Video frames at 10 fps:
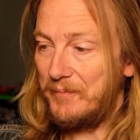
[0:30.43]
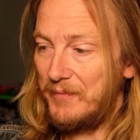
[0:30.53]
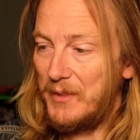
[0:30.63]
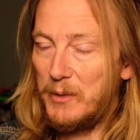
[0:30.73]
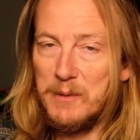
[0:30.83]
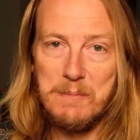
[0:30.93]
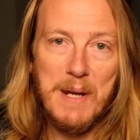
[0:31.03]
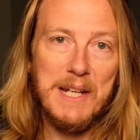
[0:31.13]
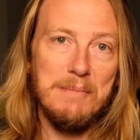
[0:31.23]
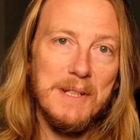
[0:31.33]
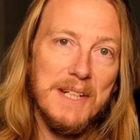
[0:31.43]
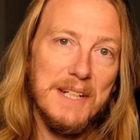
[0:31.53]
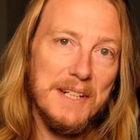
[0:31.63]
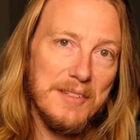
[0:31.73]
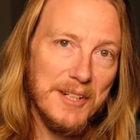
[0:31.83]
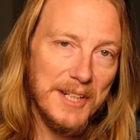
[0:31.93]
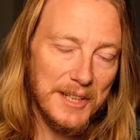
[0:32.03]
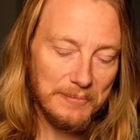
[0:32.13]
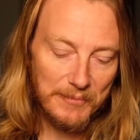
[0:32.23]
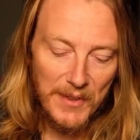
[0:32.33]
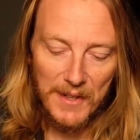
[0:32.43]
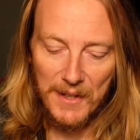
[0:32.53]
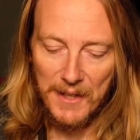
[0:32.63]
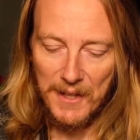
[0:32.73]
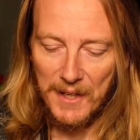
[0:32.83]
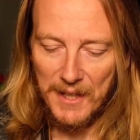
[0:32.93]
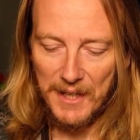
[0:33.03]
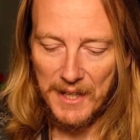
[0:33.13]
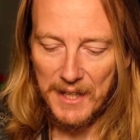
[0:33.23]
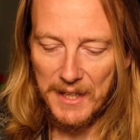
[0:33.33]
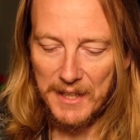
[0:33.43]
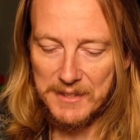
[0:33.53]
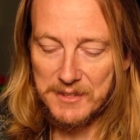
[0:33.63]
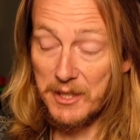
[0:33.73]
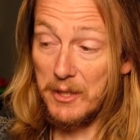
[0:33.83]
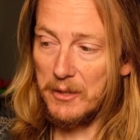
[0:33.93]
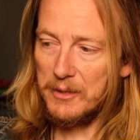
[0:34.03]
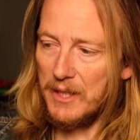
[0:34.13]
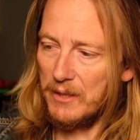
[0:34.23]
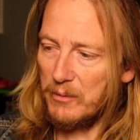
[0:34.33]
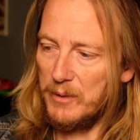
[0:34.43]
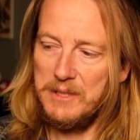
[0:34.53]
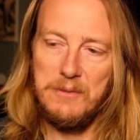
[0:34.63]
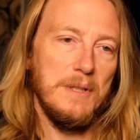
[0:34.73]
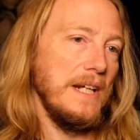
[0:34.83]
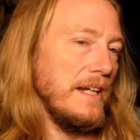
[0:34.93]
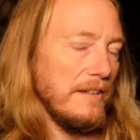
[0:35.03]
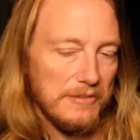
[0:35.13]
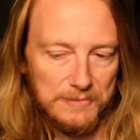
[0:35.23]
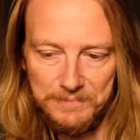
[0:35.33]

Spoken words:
No one's paid me anything. So, what do I have?